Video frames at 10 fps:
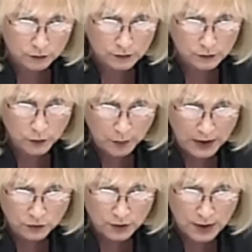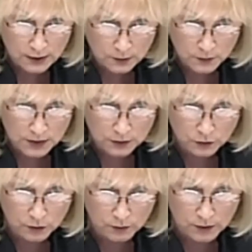repatriate him. Is that
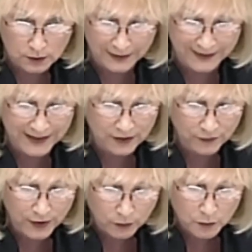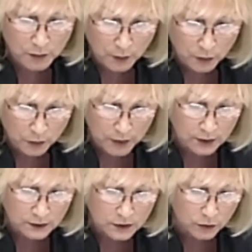true? And if I remember reading
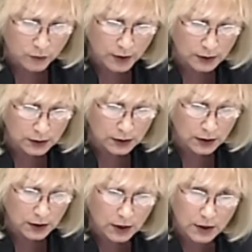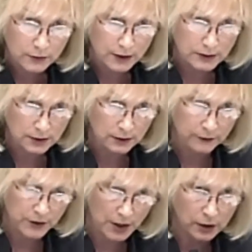this correctly, they still have
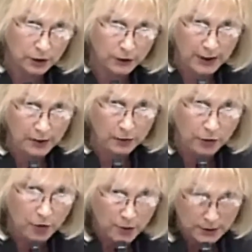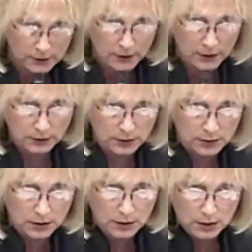not located her heart and lungs.
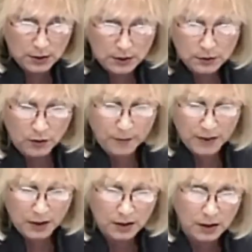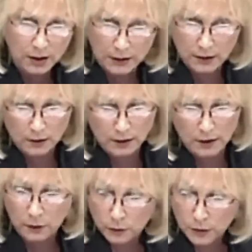So, I mean, and
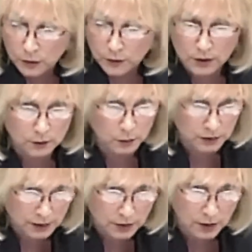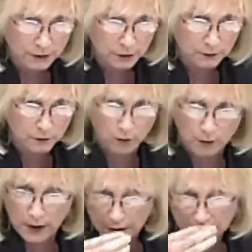another one who killed a police officer in Fort
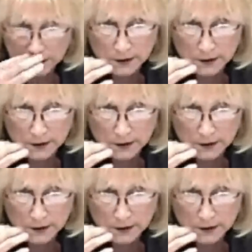Myers